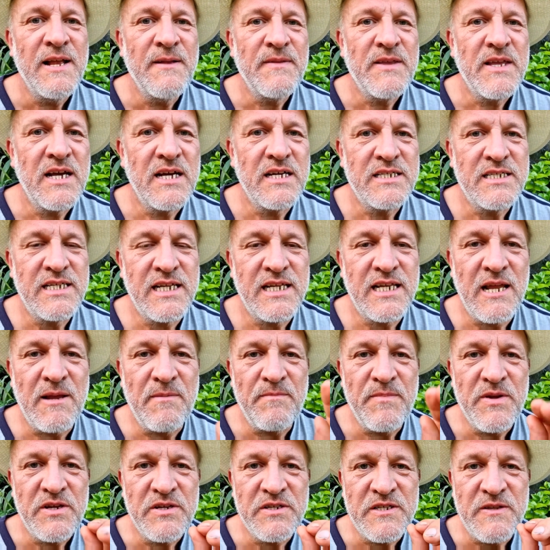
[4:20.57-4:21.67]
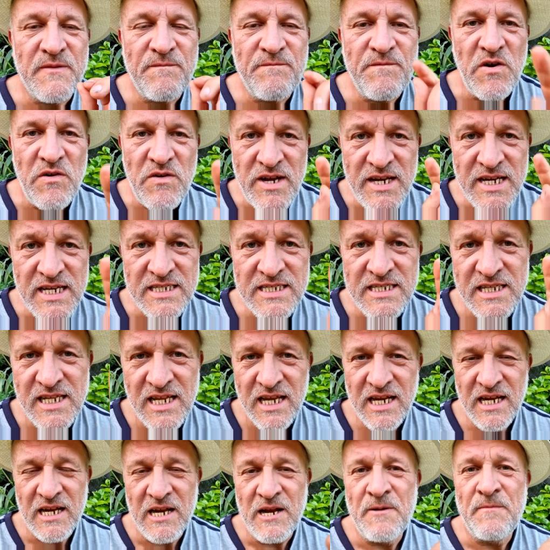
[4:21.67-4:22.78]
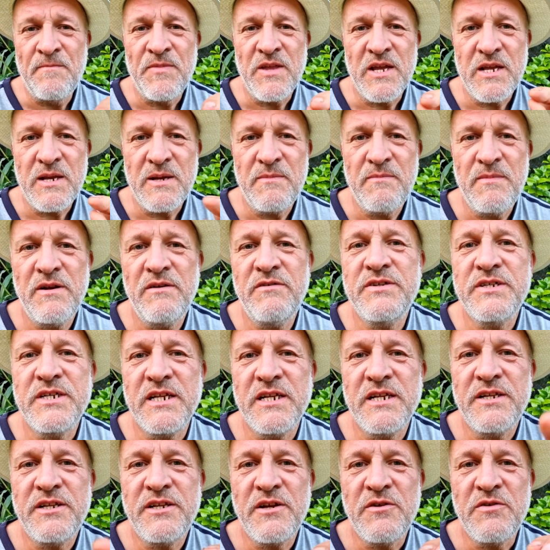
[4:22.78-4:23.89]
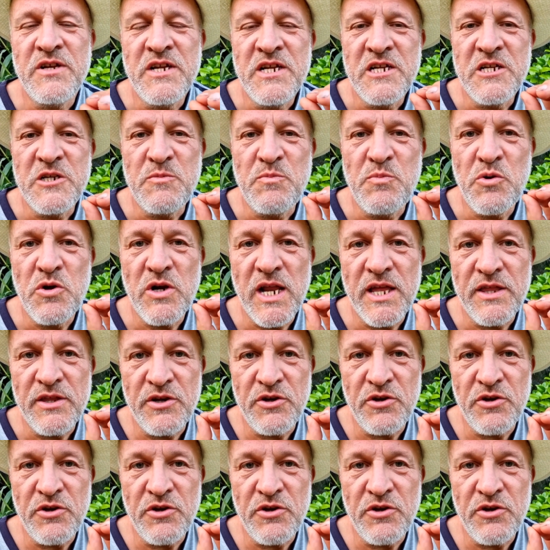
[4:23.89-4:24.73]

cut it then, because the very next thing a camellia is going to do is put out the